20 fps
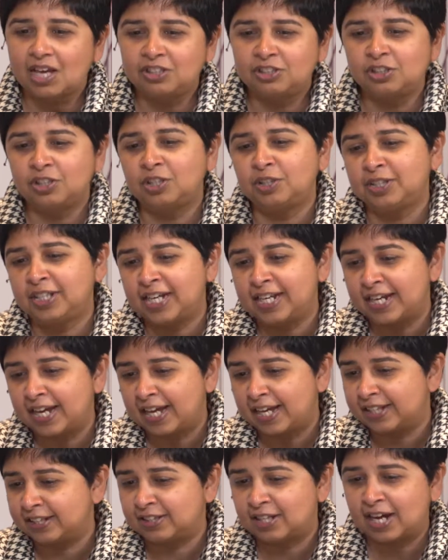So then
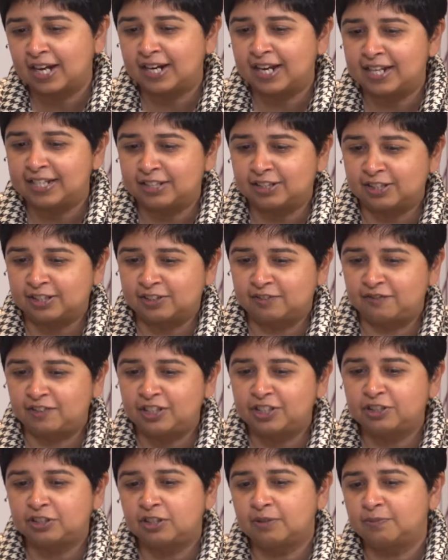I thought I'll just
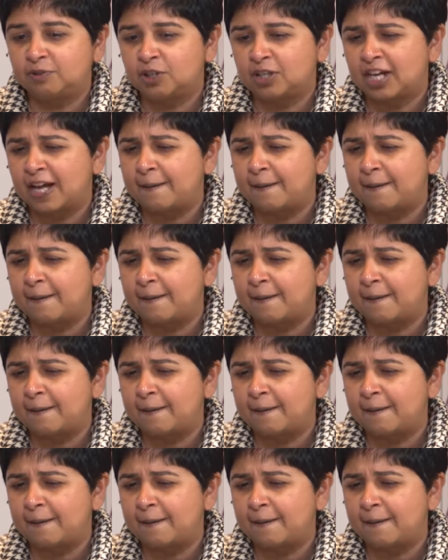finish the book.